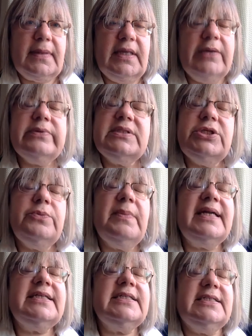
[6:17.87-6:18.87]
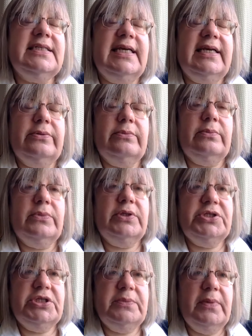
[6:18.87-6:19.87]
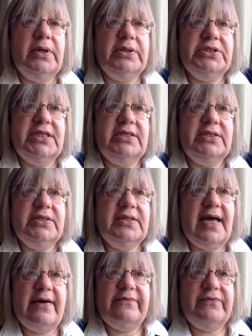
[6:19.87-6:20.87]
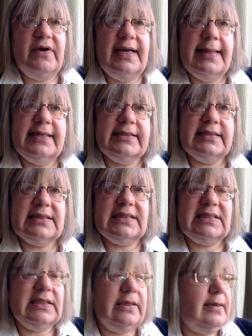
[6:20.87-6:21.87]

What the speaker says: It was humanity that demanded that violence.